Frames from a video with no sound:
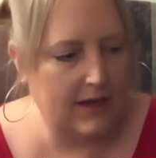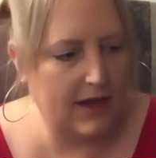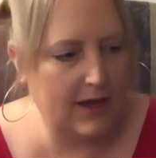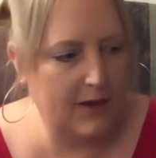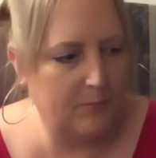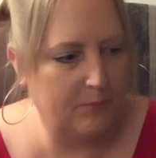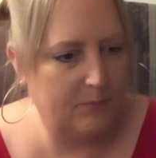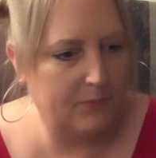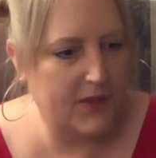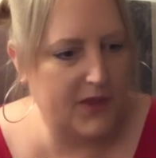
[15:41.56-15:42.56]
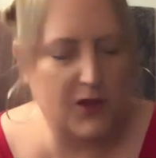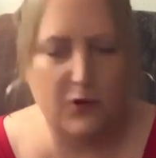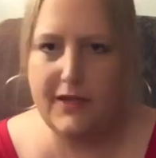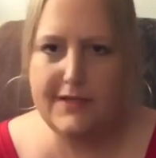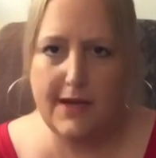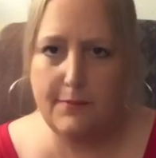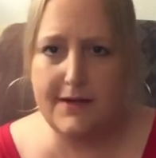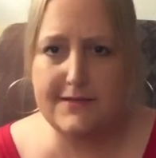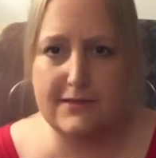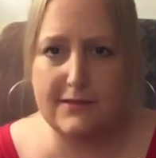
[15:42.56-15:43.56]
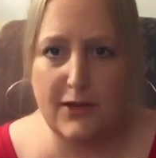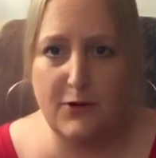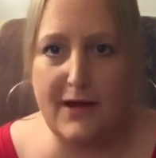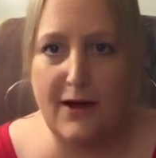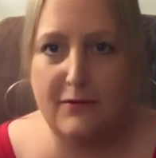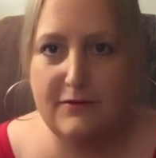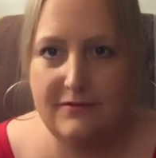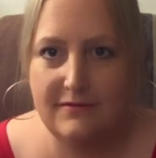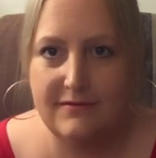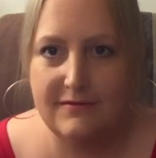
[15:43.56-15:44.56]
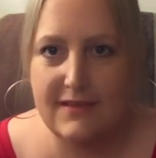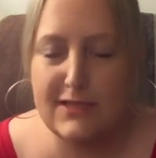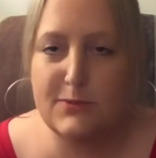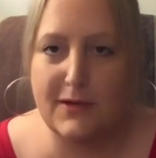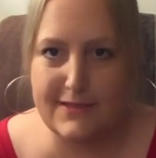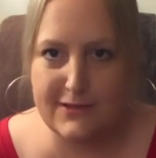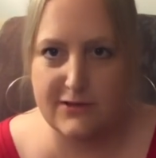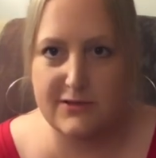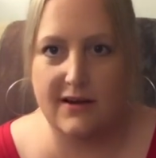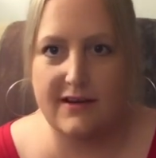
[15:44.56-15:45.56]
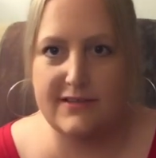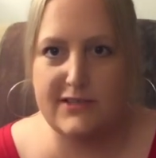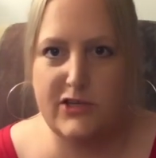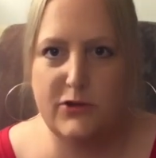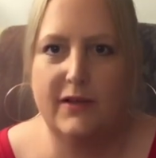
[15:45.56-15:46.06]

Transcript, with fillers: Um, the only time I slow down is when I start talking to you